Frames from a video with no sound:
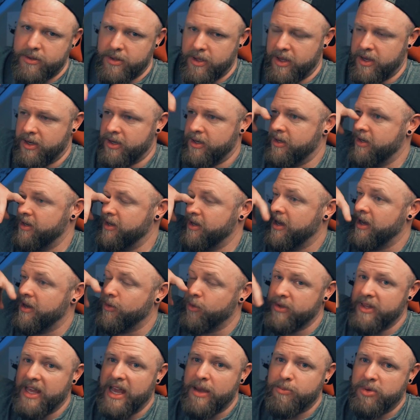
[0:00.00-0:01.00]
And
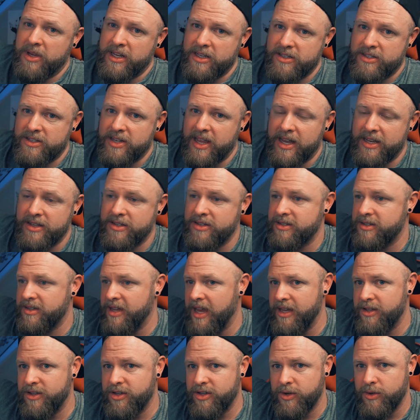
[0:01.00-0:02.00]
with that being said,
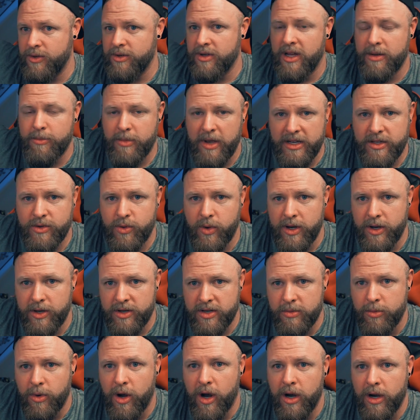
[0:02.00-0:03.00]
stay tuned on my Twitter
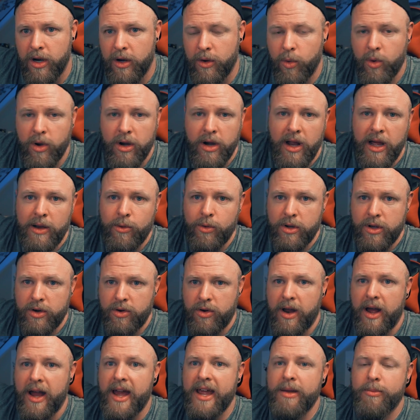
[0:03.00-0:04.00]
tomorrow where I will
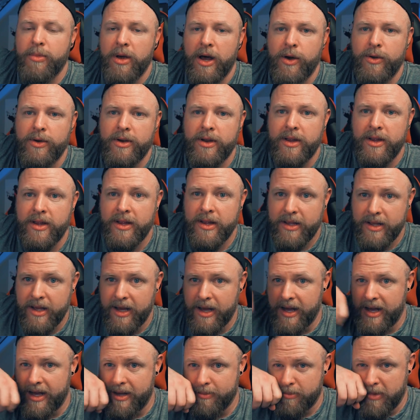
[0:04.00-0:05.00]
cry about
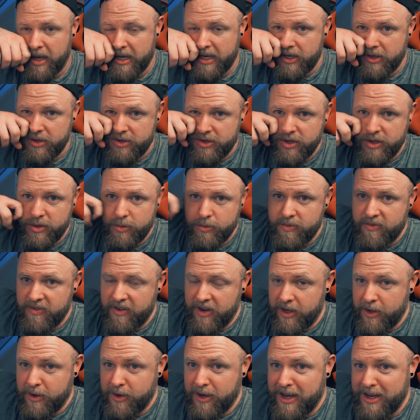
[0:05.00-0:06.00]
my YouTube
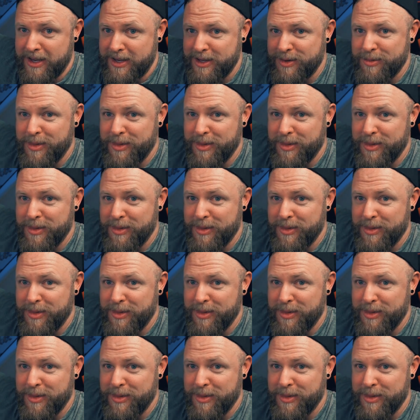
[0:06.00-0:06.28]
video getting